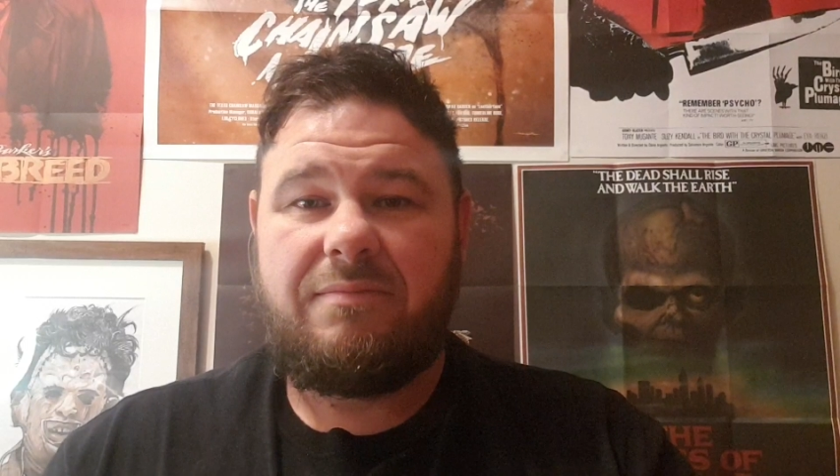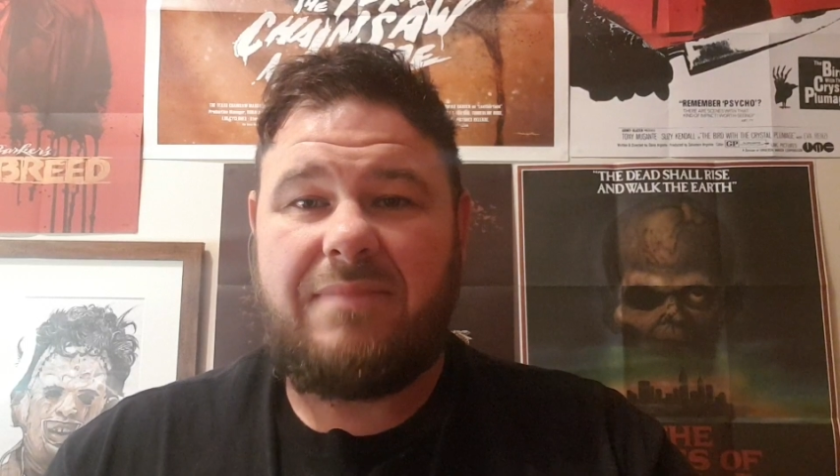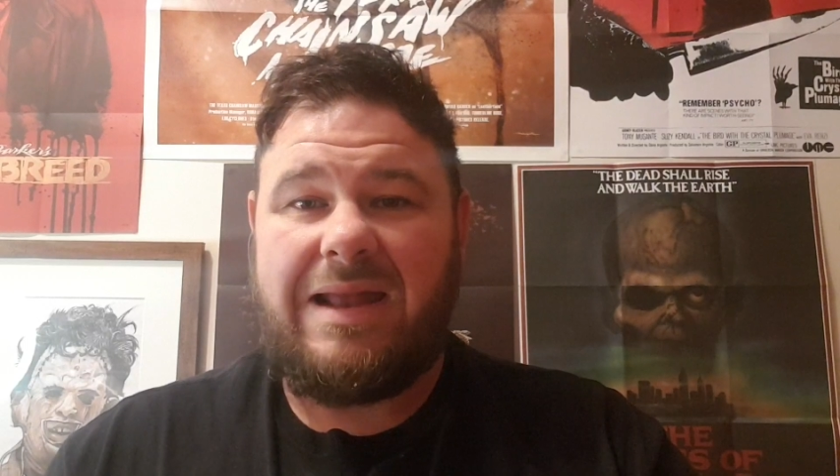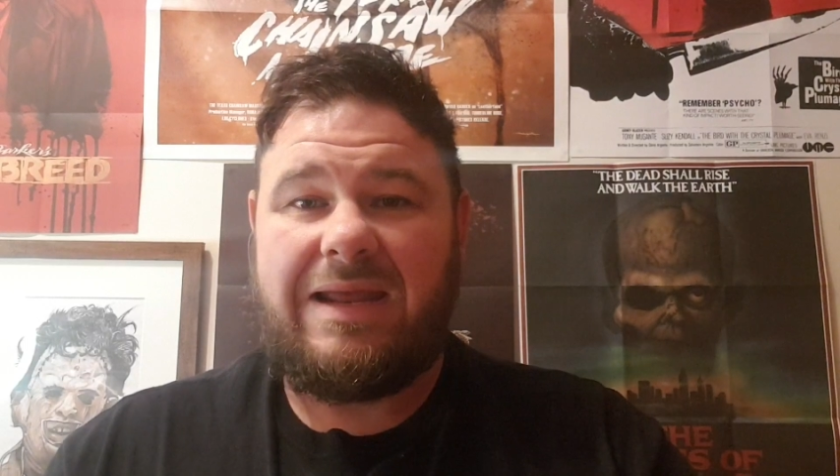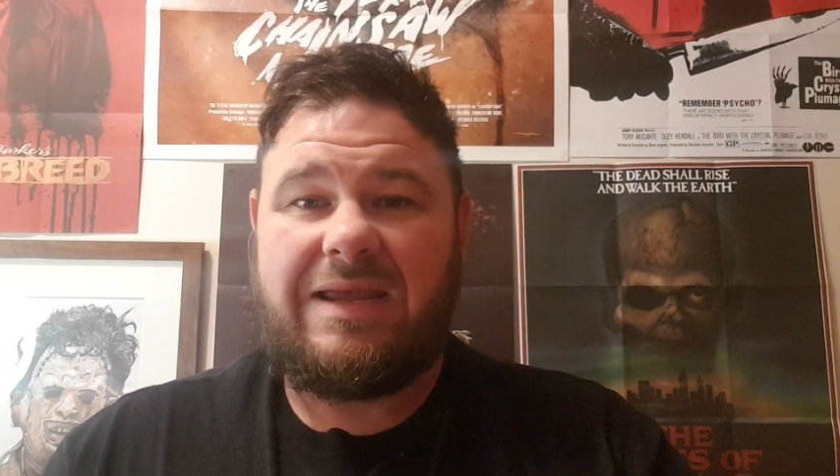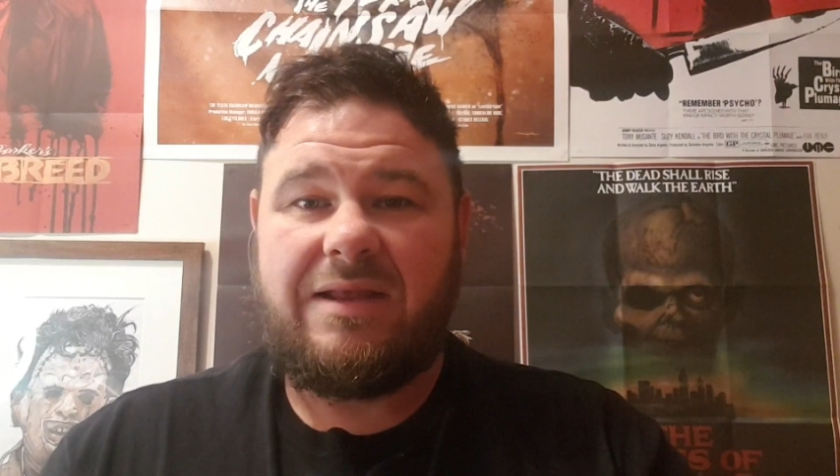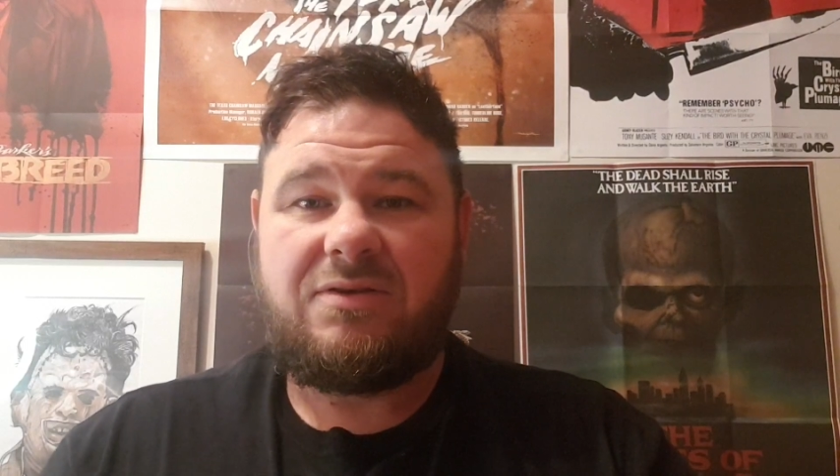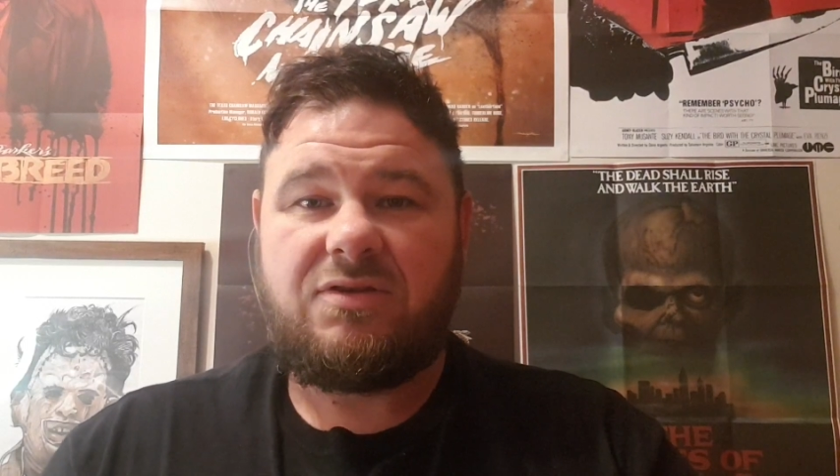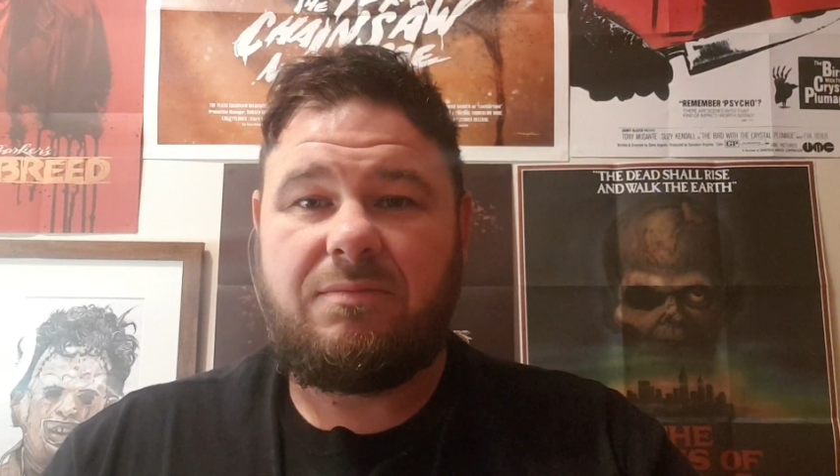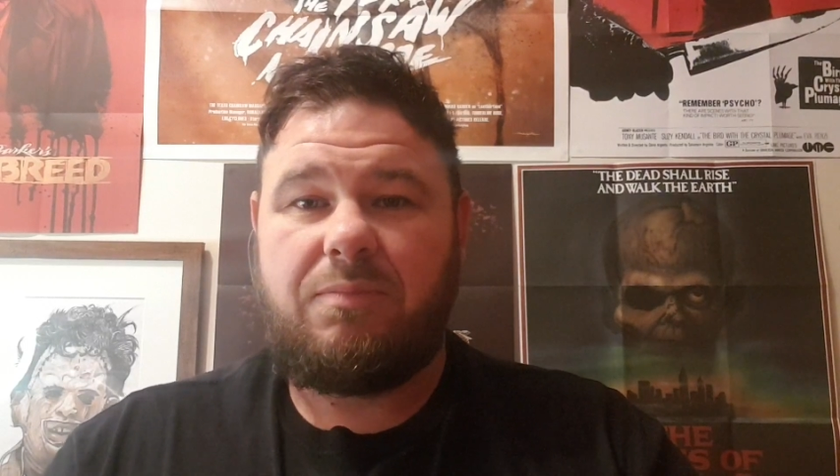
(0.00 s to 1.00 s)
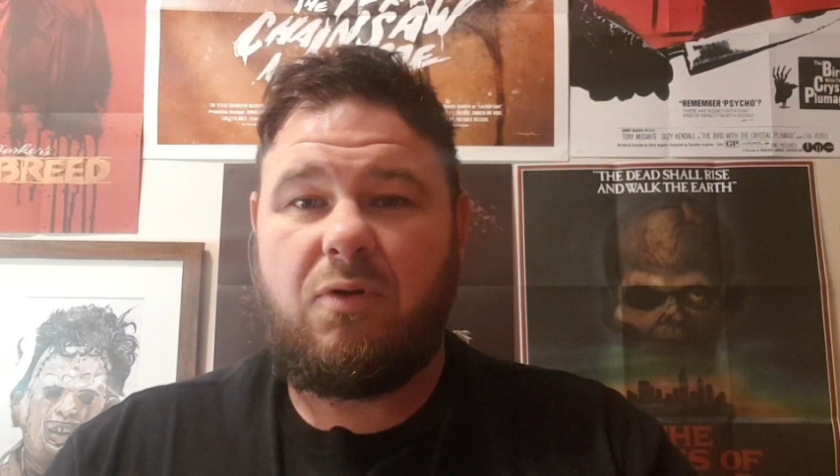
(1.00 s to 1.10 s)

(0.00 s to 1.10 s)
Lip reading: mannequins and